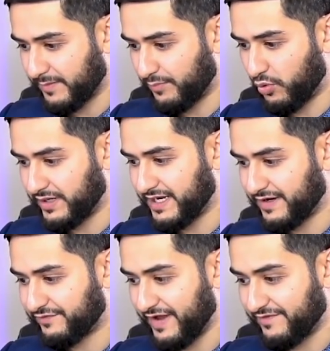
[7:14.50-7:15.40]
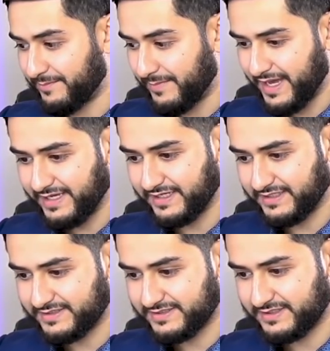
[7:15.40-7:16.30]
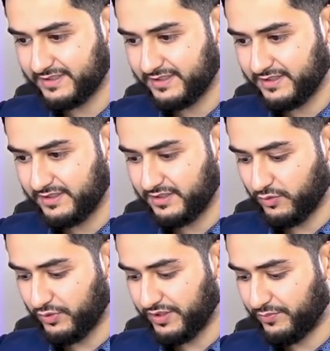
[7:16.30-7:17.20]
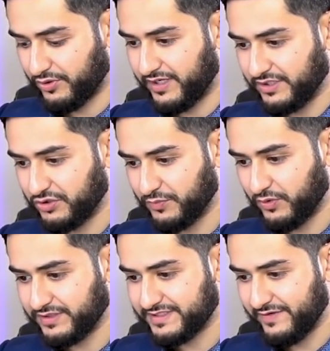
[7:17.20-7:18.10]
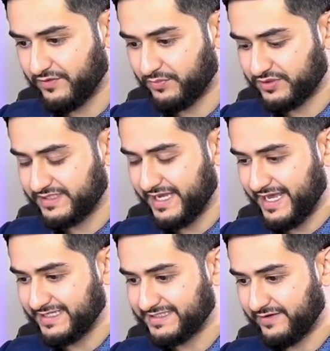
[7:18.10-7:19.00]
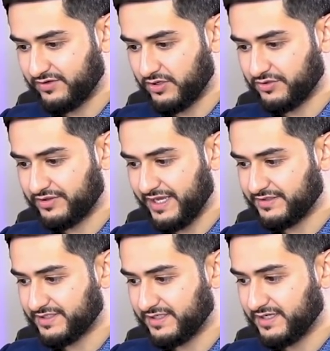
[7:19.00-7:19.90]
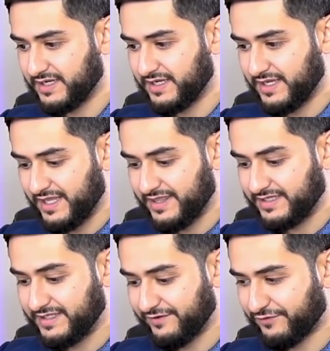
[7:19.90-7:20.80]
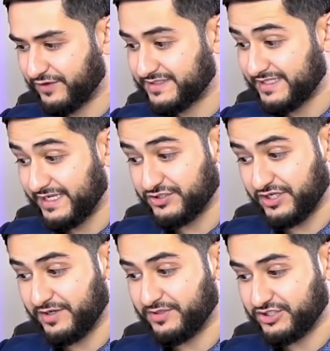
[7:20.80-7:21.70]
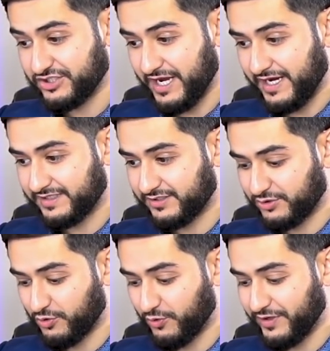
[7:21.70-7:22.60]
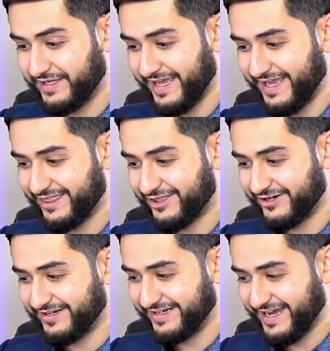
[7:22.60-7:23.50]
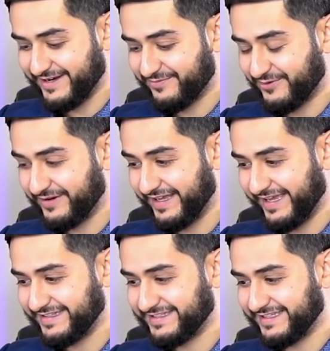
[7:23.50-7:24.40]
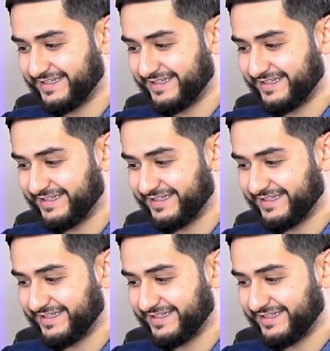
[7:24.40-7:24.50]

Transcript: point nine five minus, we're gonna put it at two point seven percent at seven hundred thousand. The difference is, you're gonna be shocked, twenty-eight thirty-nine point one eight.